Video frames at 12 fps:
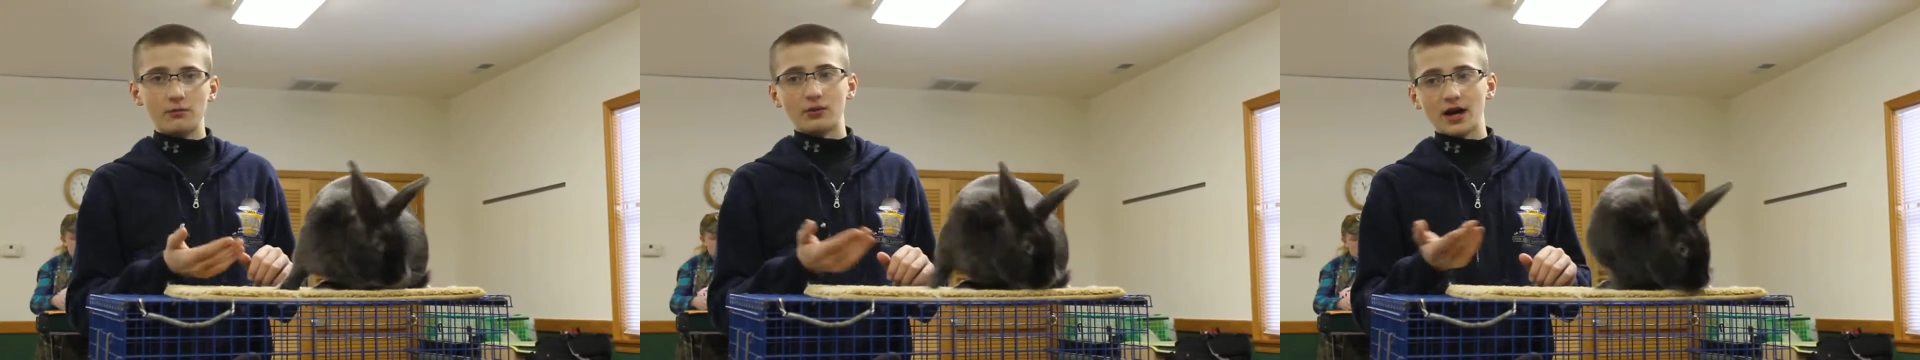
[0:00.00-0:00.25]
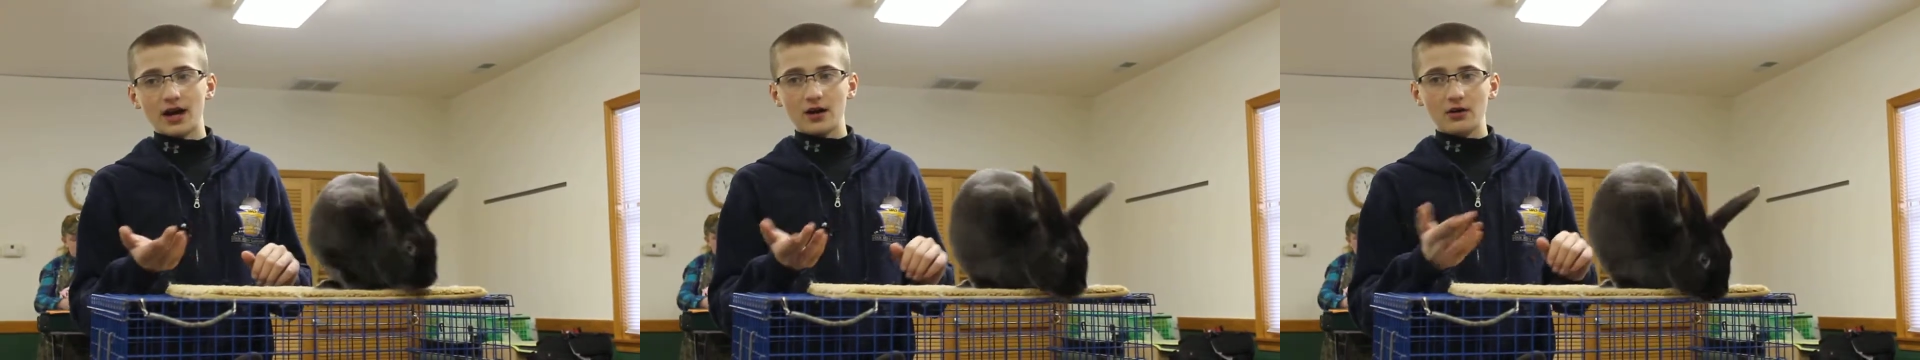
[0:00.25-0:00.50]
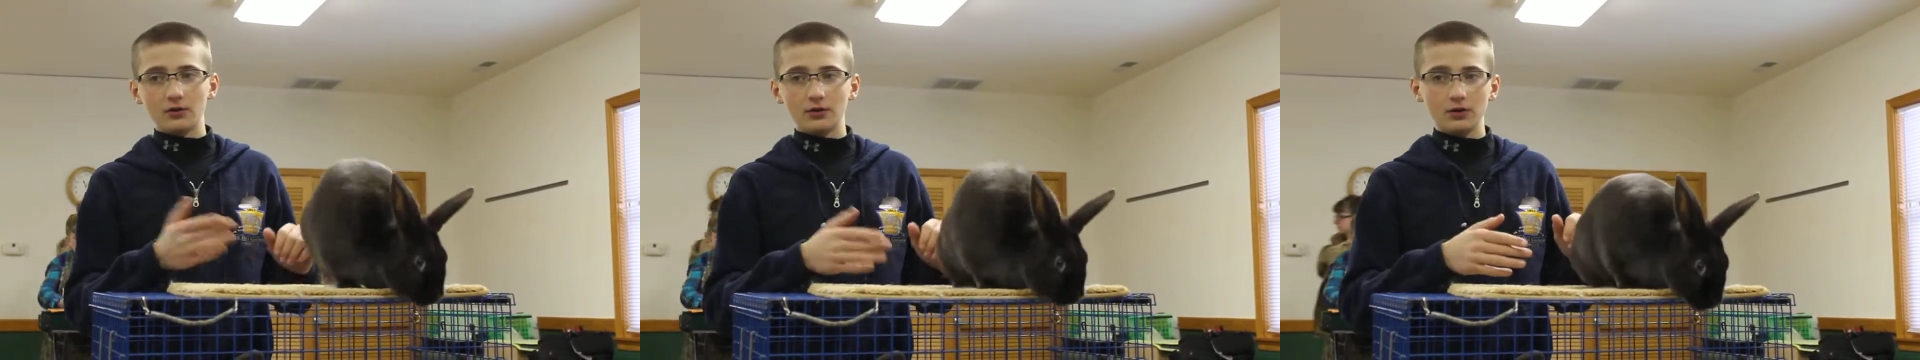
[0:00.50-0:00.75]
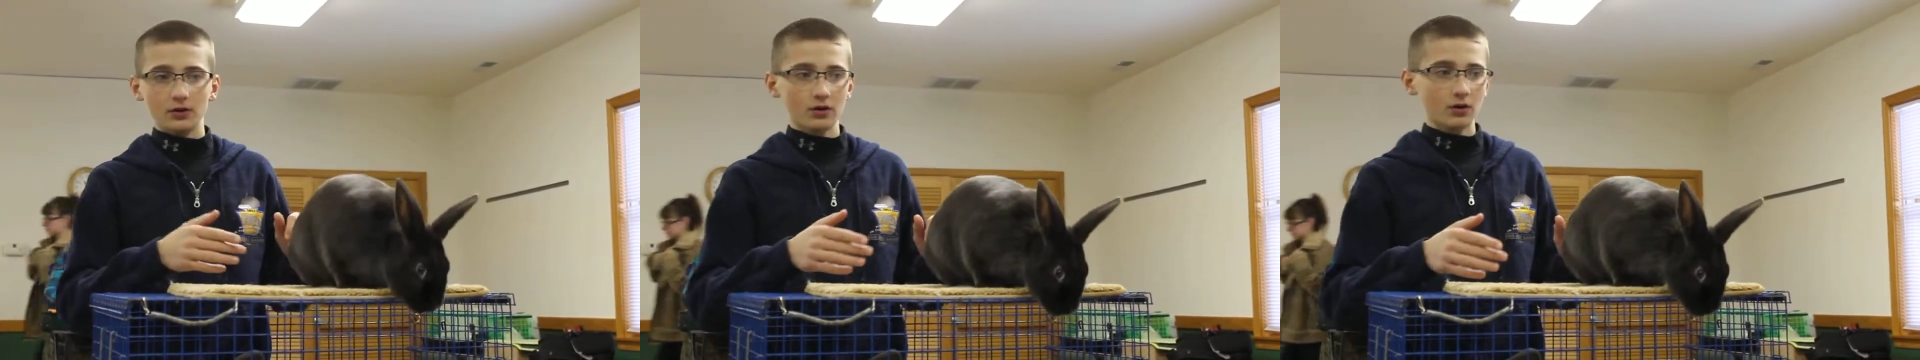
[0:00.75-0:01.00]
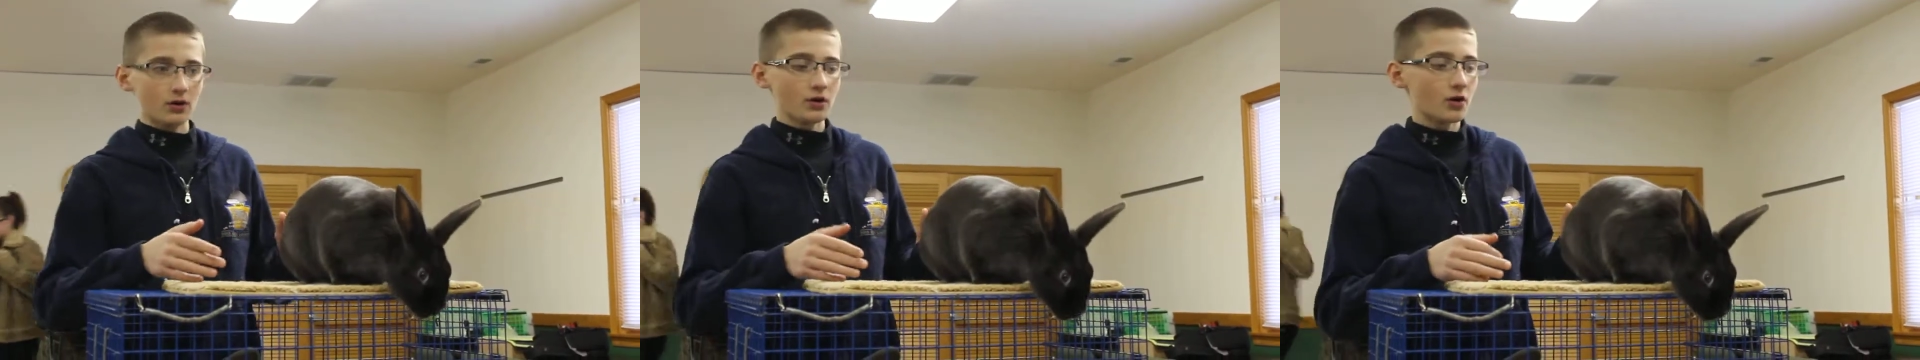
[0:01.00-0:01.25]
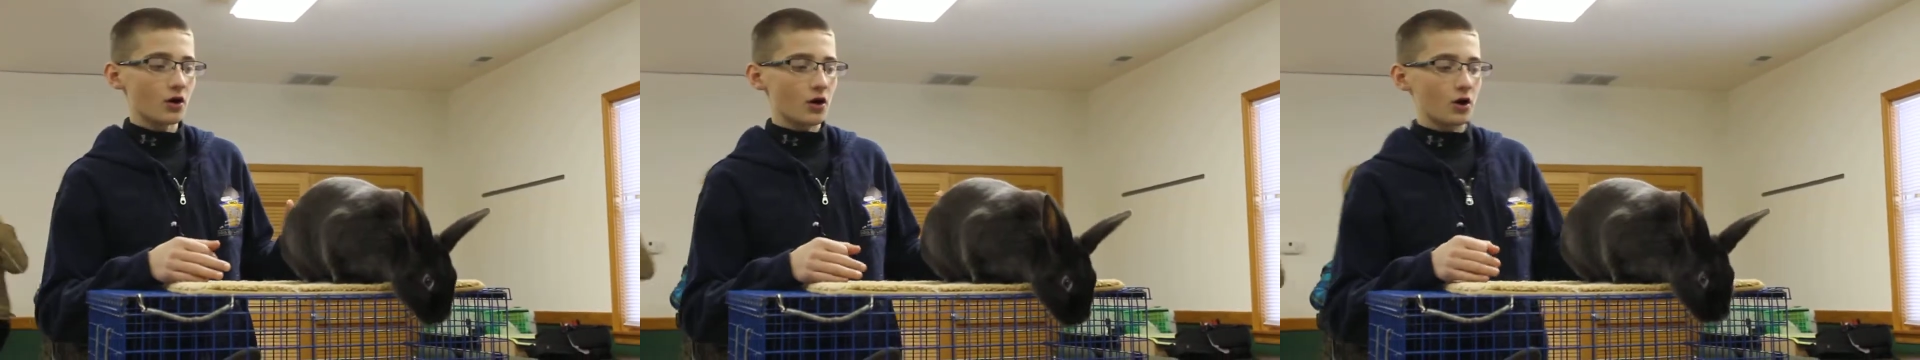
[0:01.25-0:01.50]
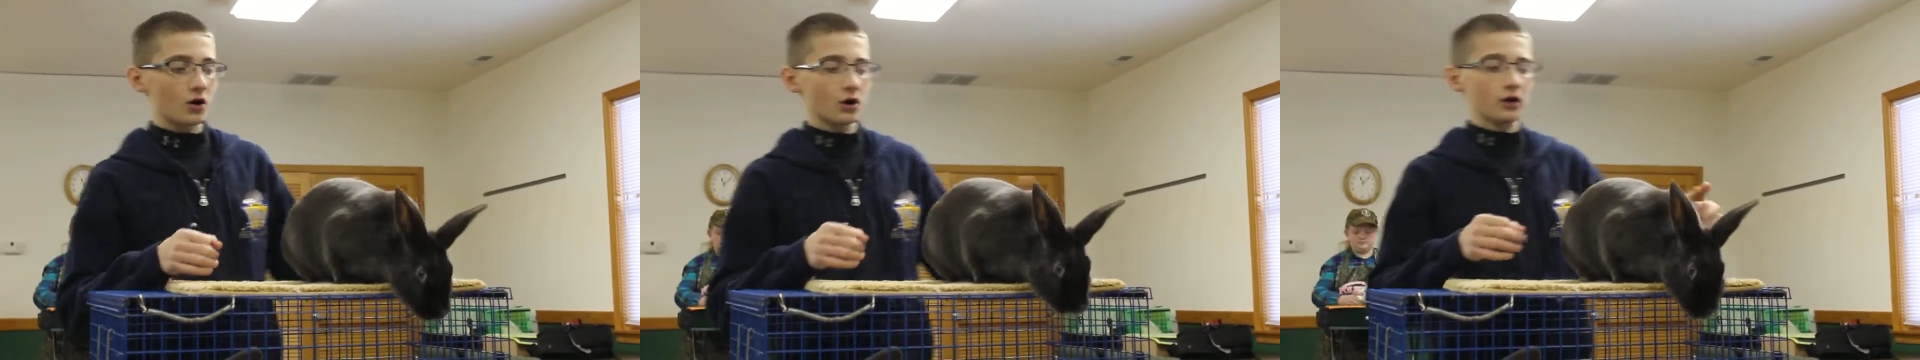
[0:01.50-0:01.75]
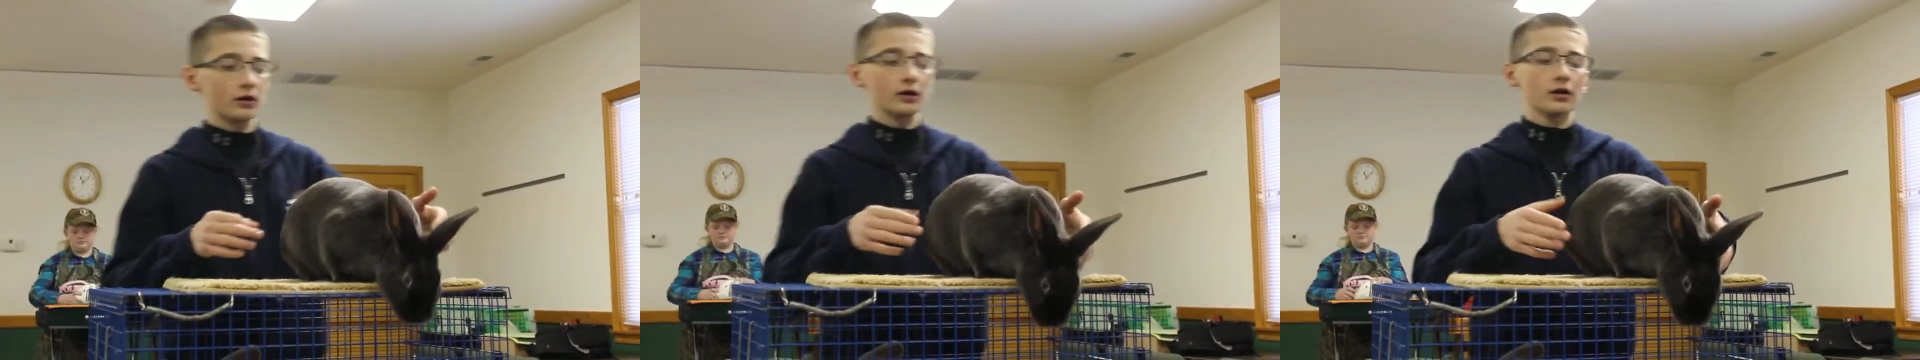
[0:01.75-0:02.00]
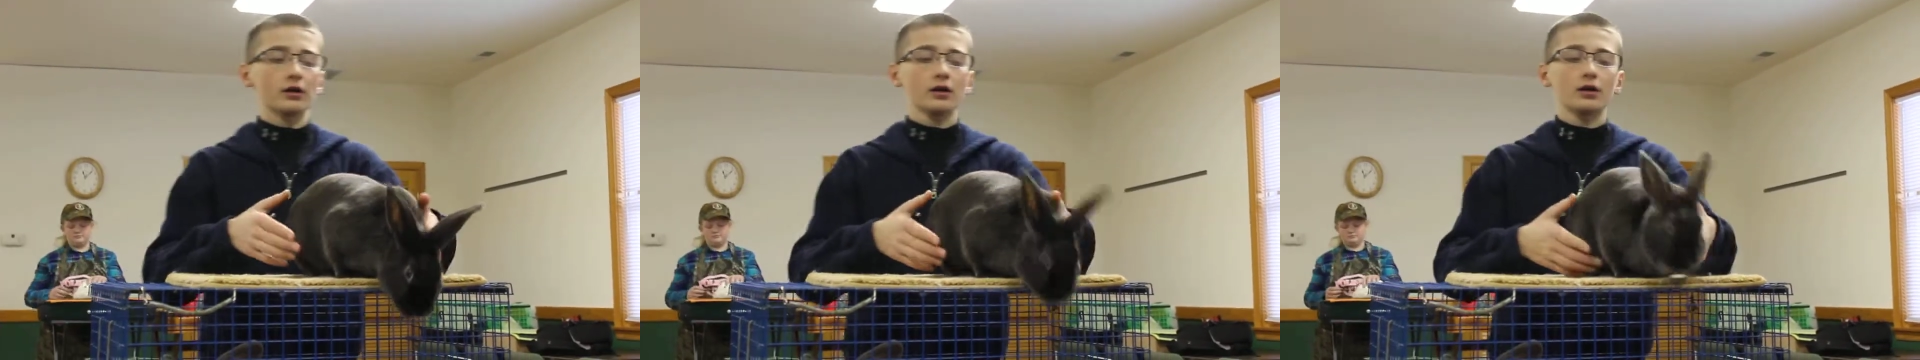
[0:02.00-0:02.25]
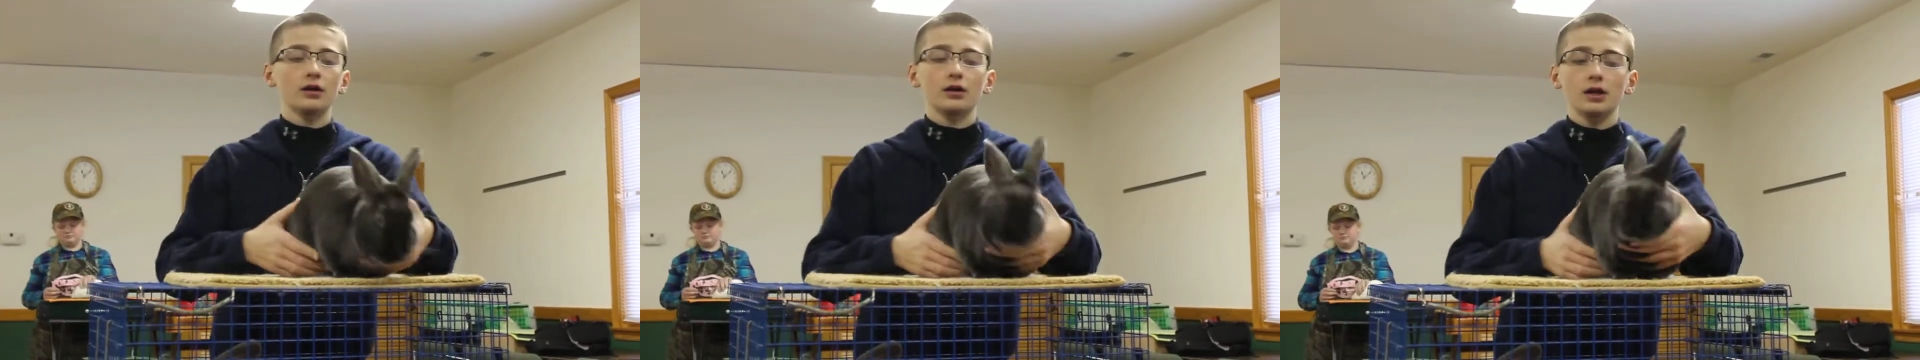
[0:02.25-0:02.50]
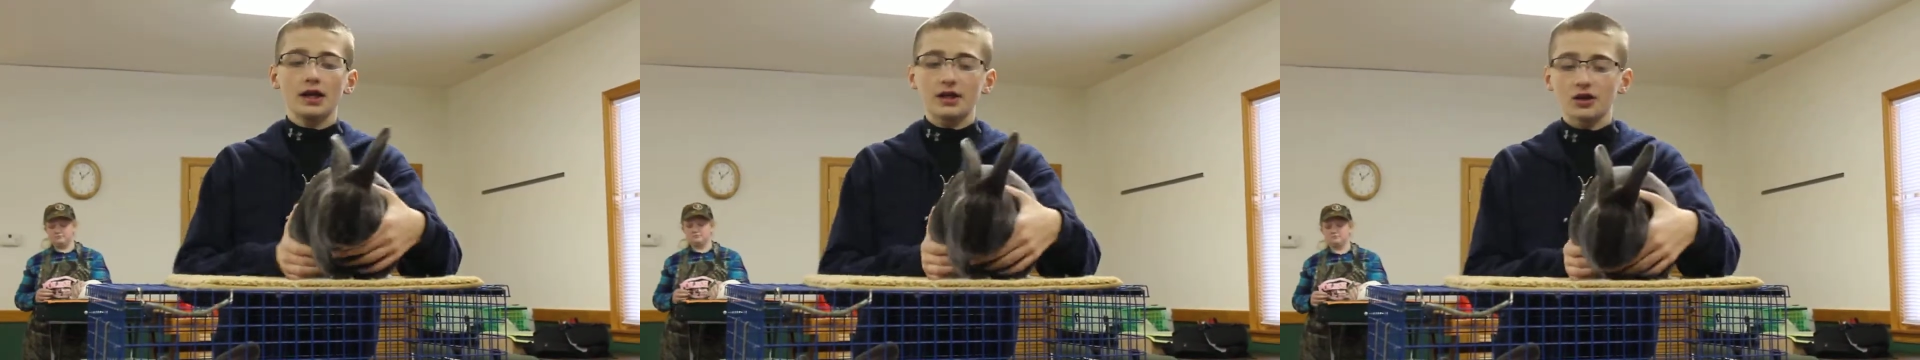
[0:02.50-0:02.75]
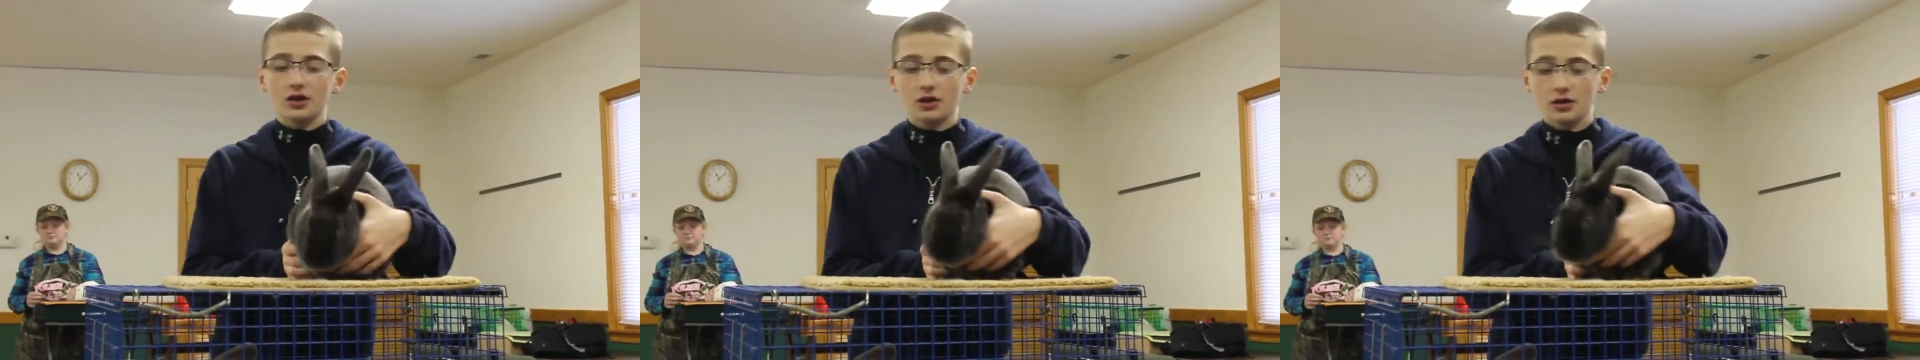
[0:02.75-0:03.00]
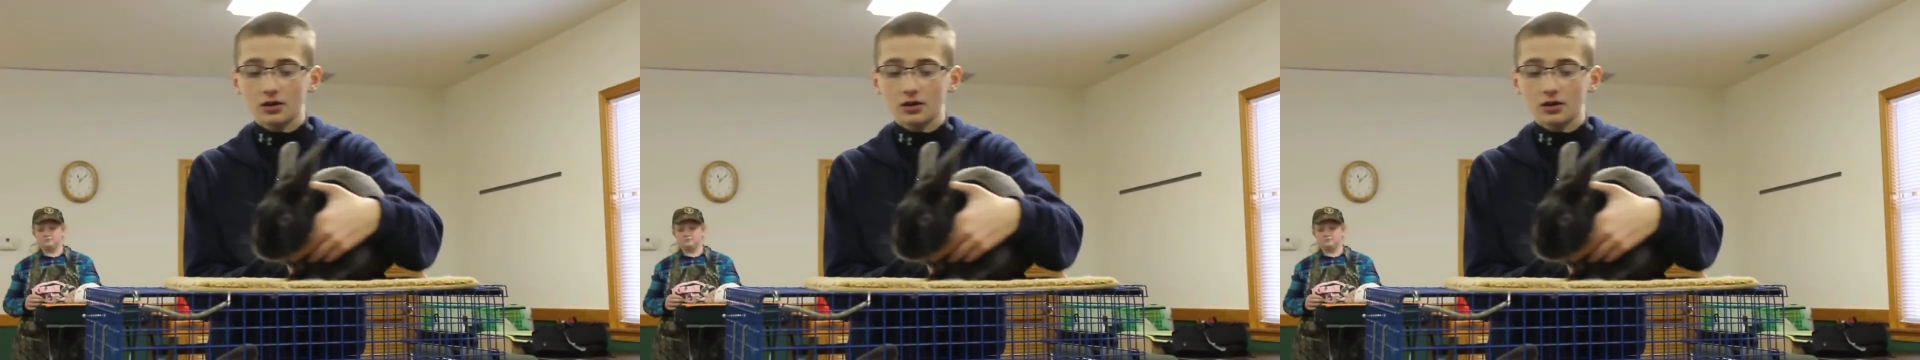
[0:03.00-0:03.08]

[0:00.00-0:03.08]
brown or lighter